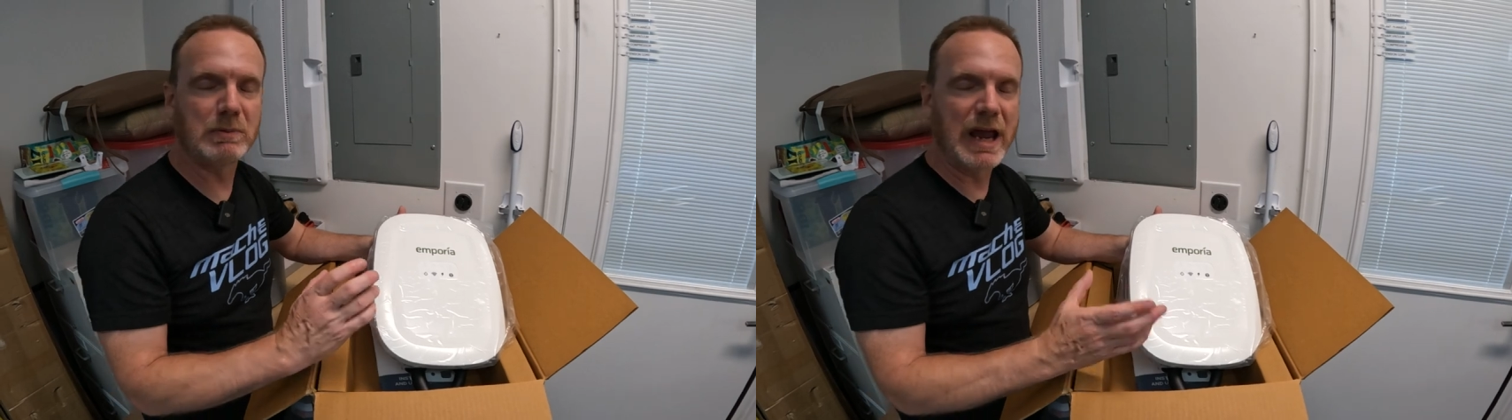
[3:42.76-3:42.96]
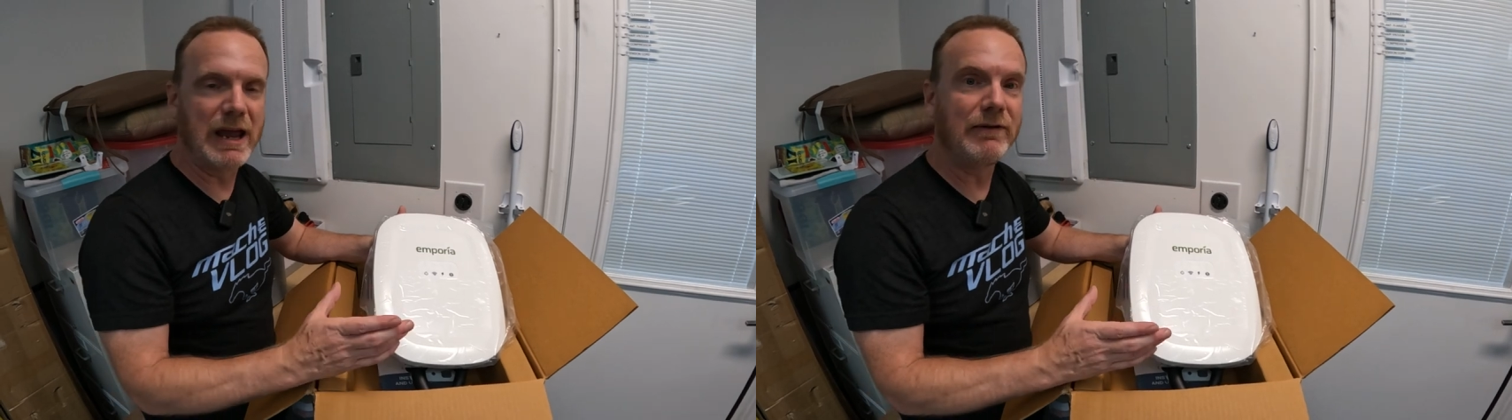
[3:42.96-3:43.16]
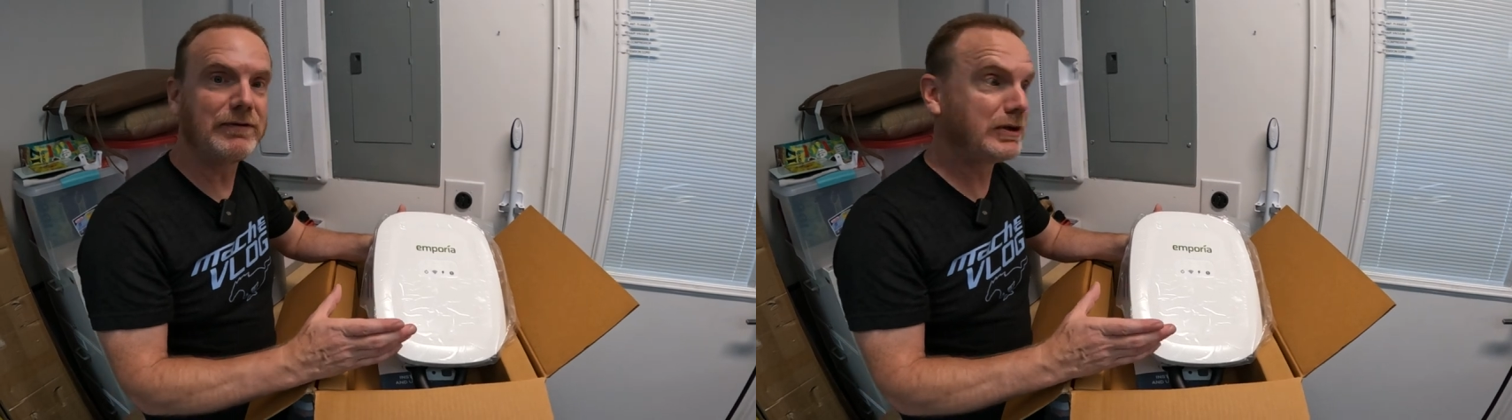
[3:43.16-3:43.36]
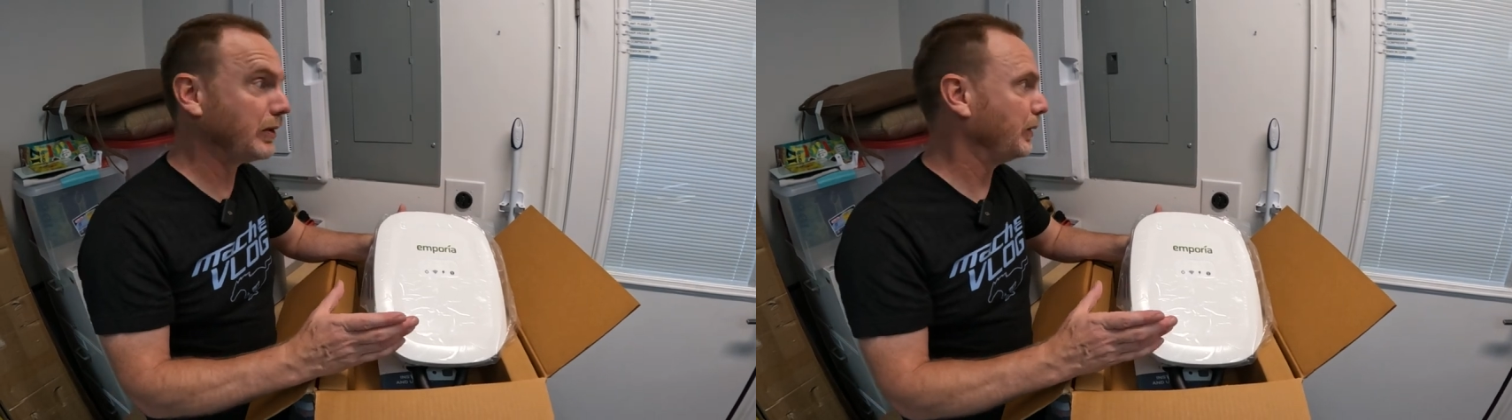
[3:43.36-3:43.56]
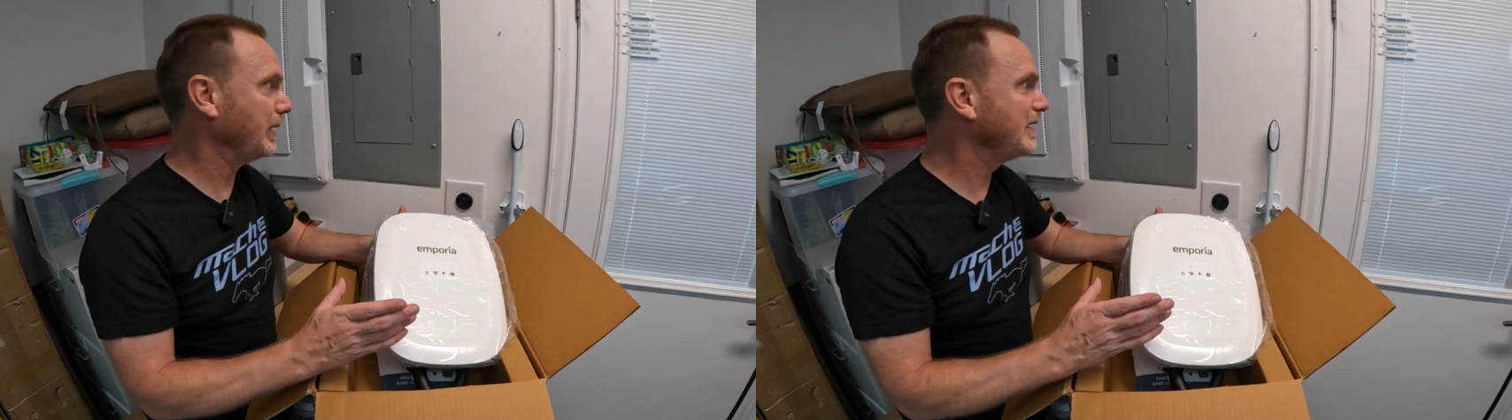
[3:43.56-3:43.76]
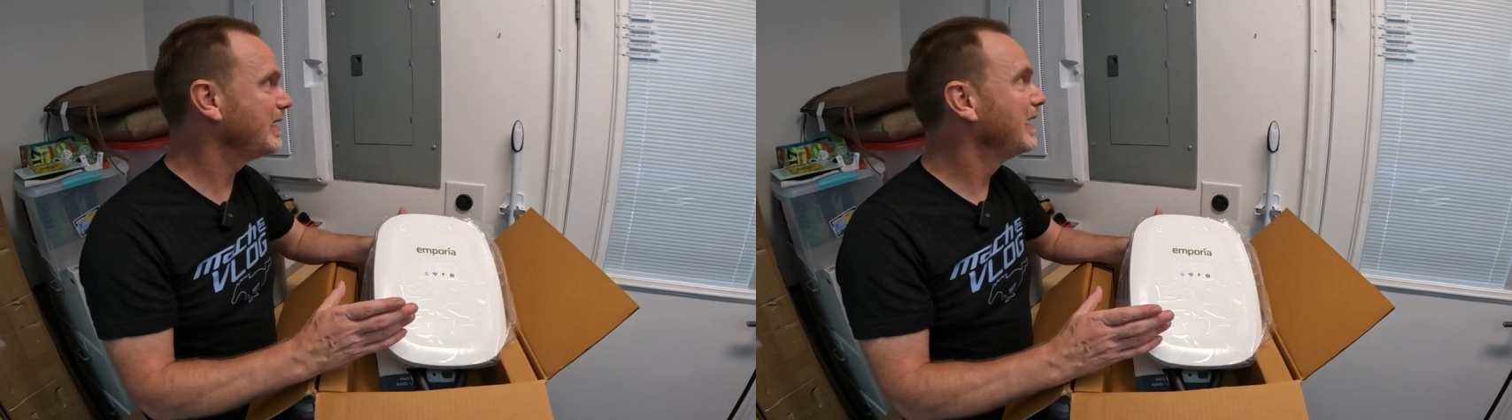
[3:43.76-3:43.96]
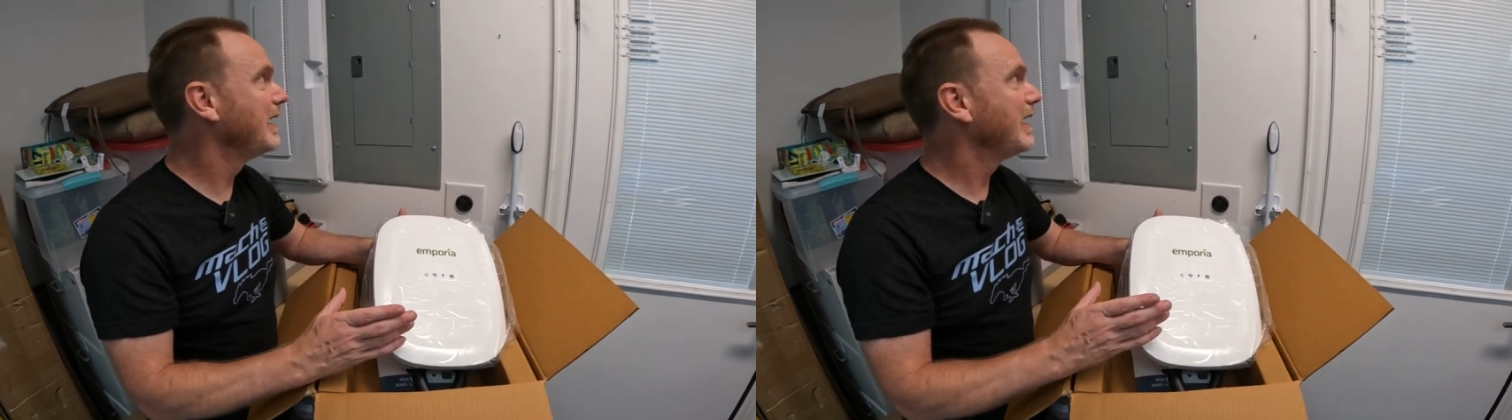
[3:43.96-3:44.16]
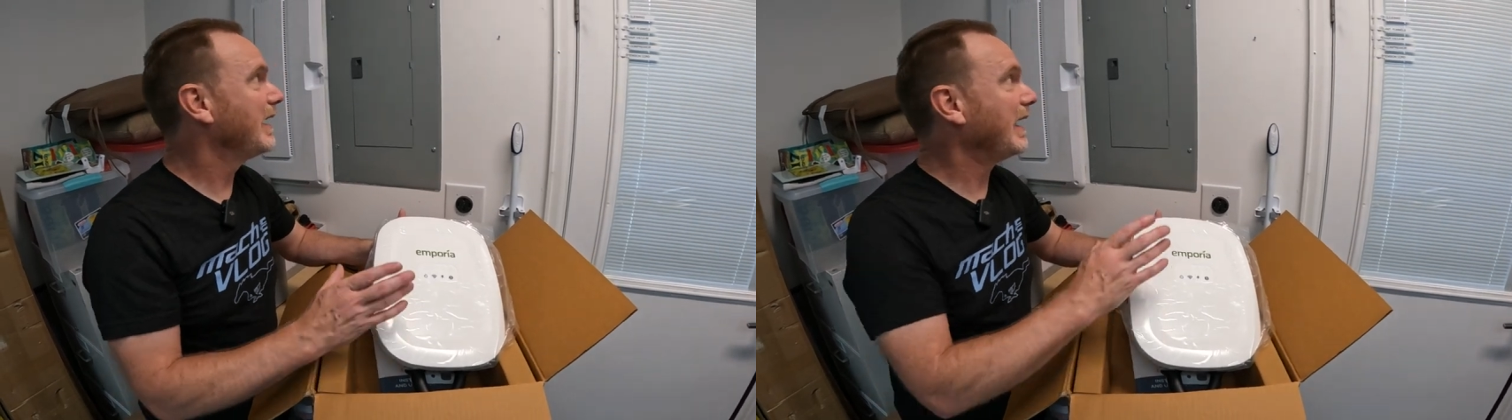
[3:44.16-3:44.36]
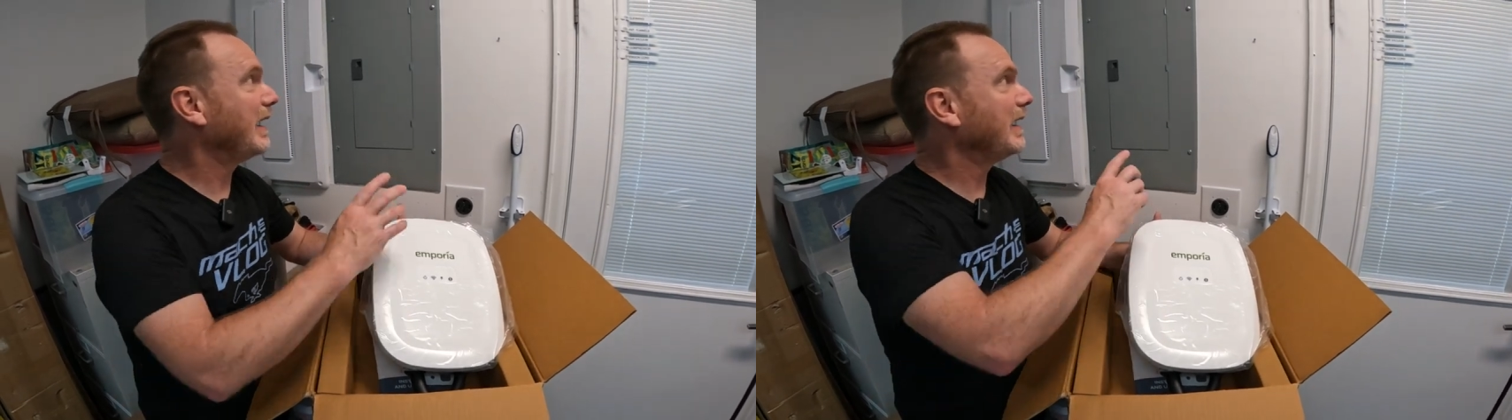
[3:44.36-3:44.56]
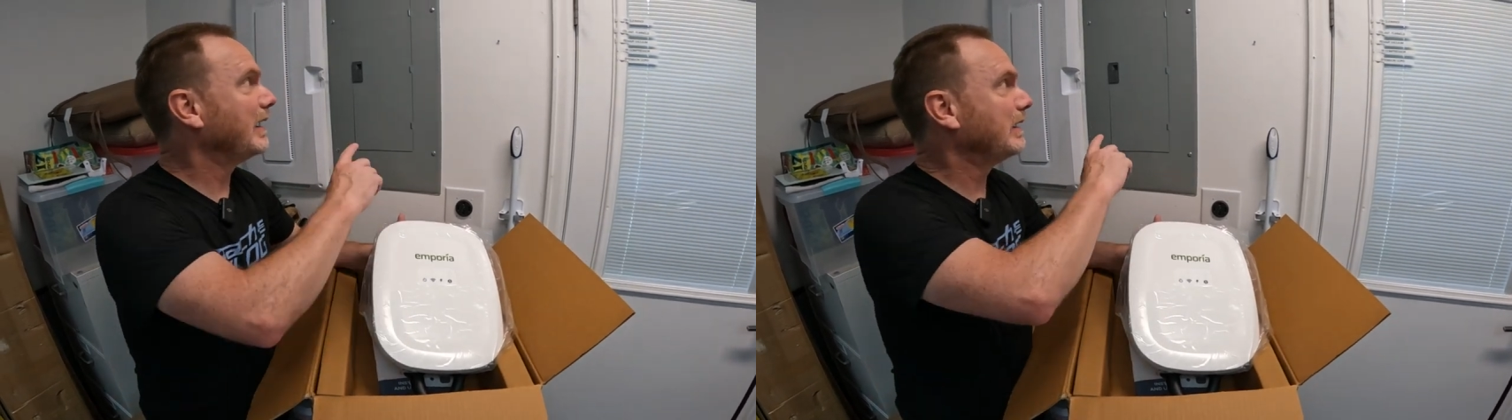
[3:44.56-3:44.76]
heft to it.
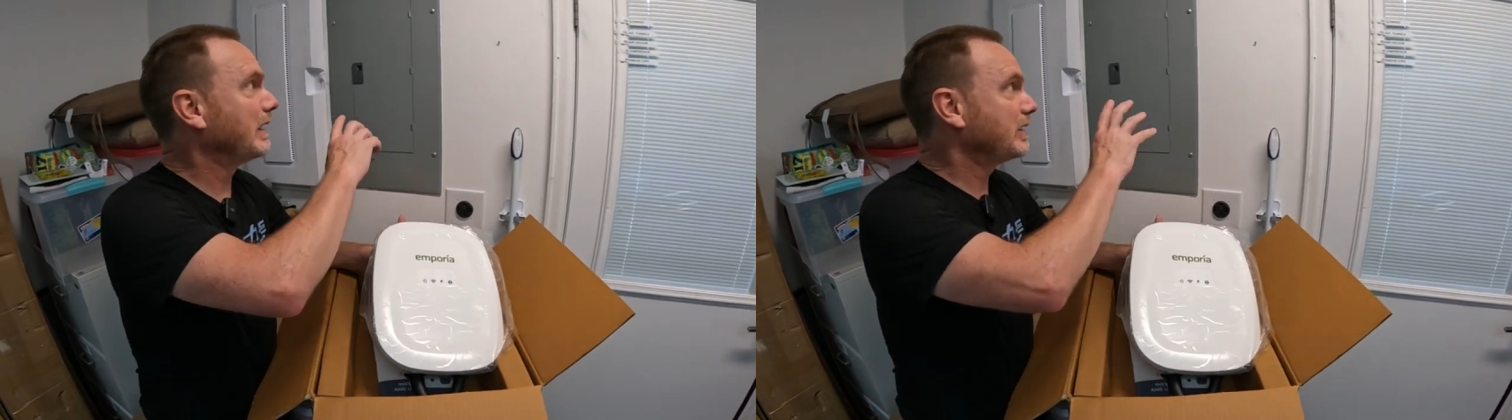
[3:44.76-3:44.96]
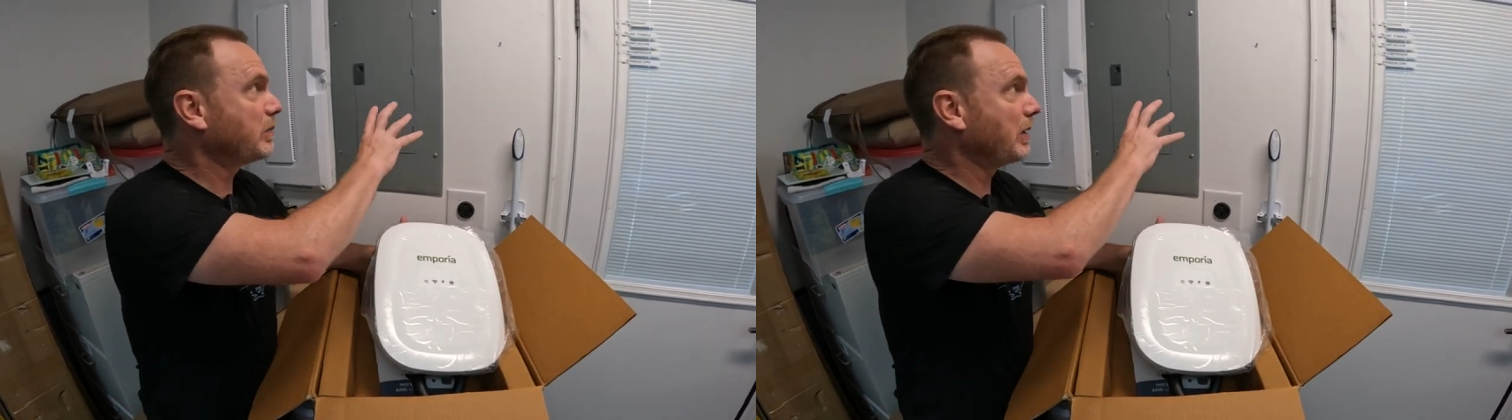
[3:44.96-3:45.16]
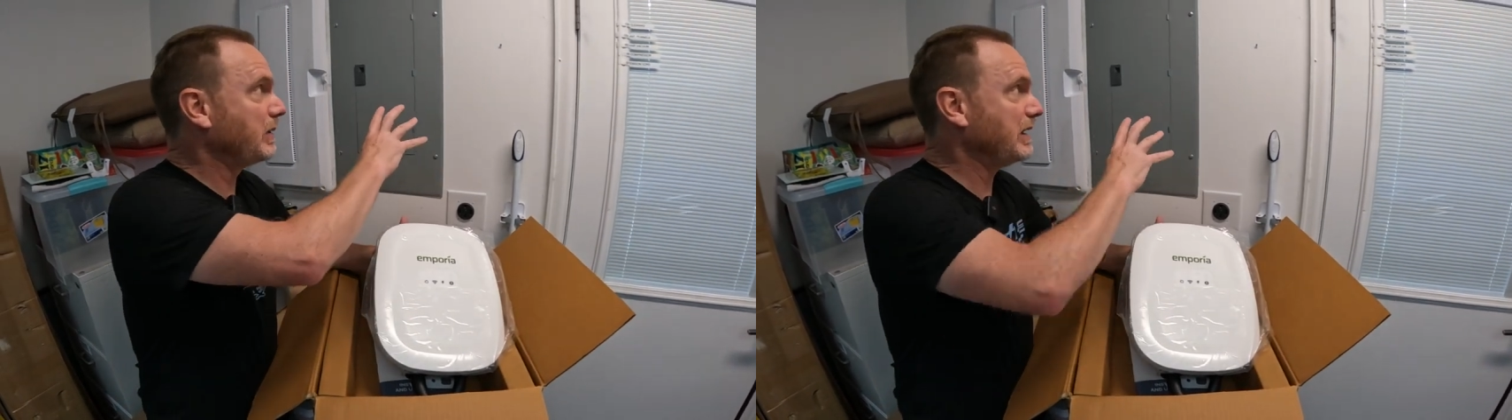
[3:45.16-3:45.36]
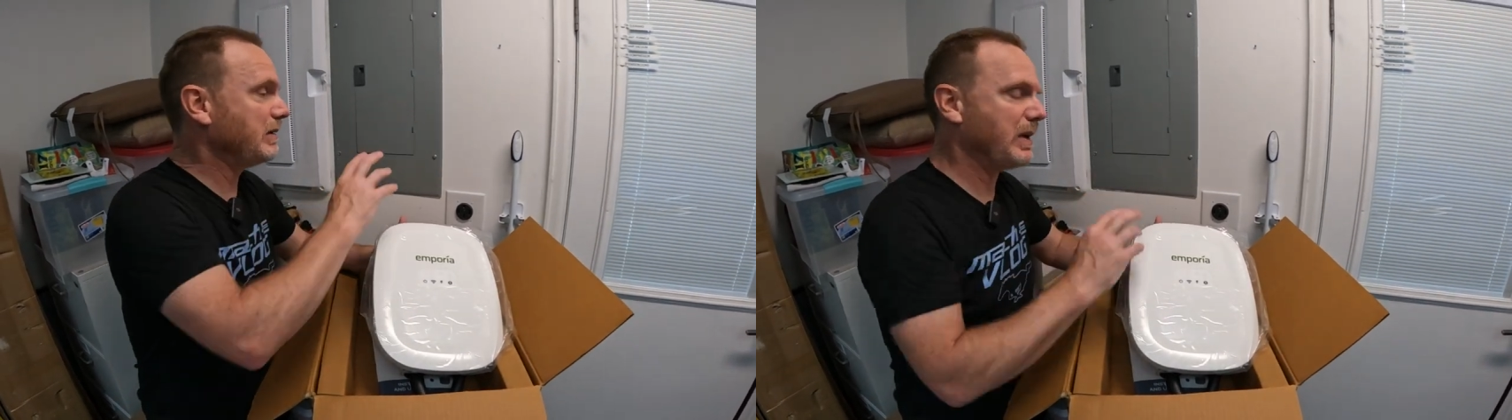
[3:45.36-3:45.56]
And that's why we need to